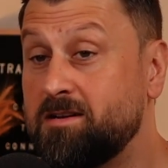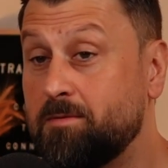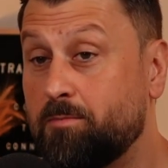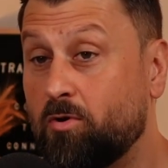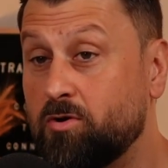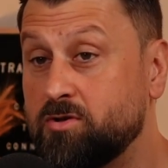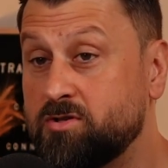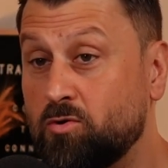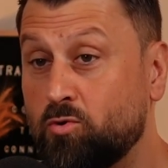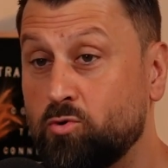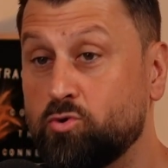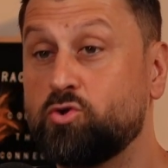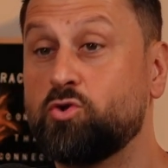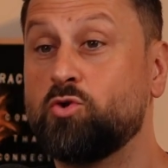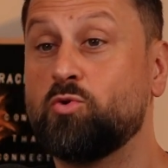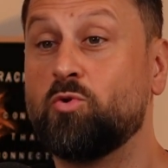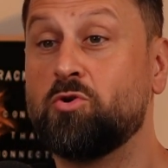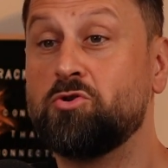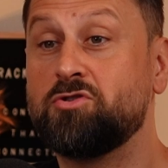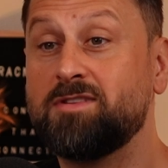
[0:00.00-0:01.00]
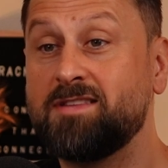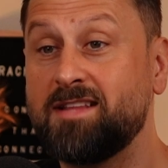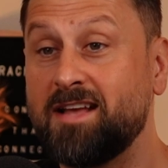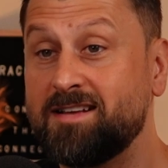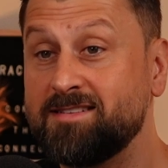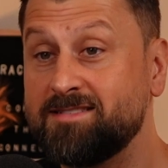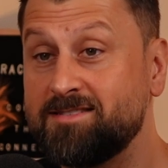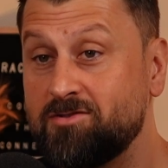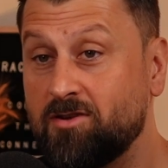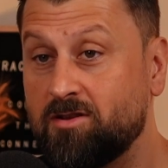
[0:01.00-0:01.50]
deposit or
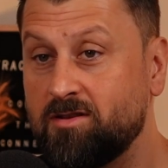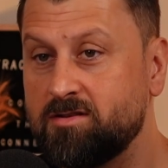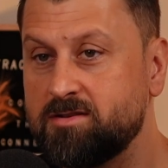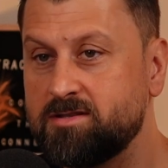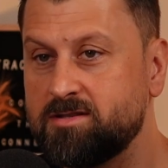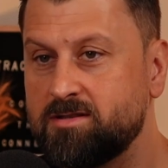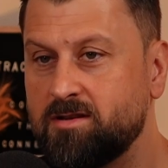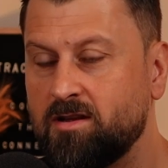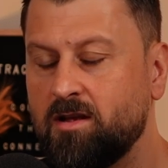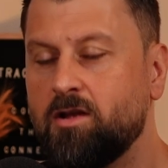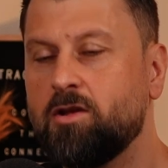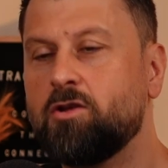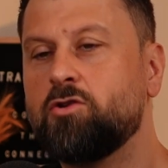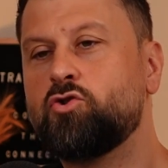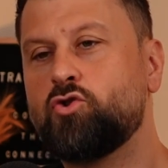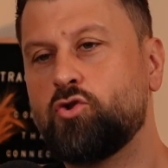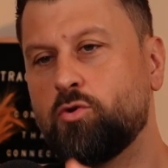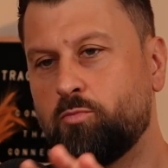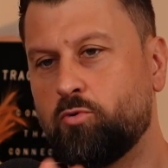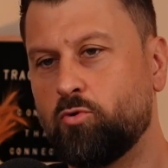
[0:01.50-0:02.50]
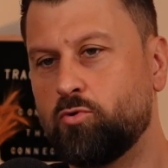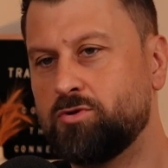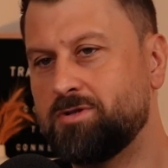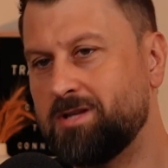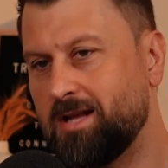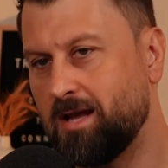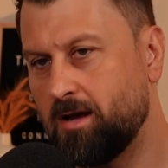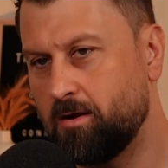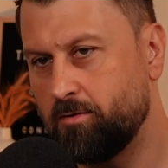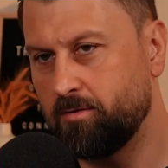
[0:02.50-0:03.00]
$200,000 to put
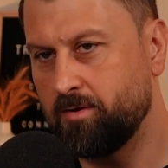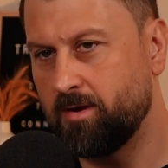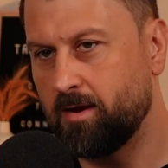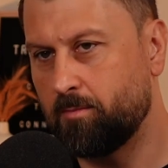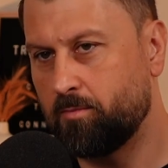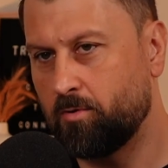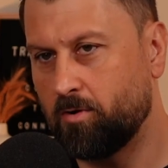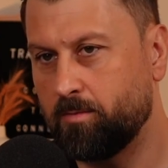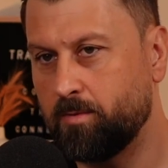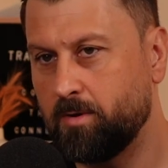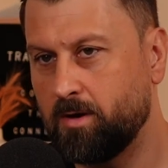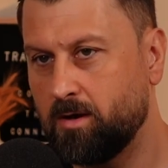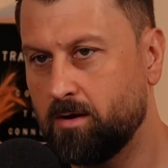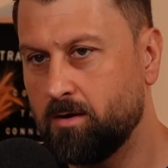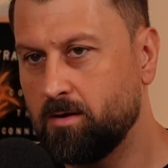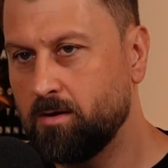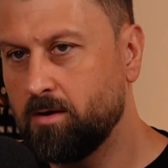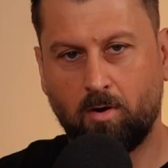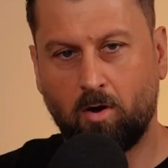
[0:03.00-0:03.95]
down on that property.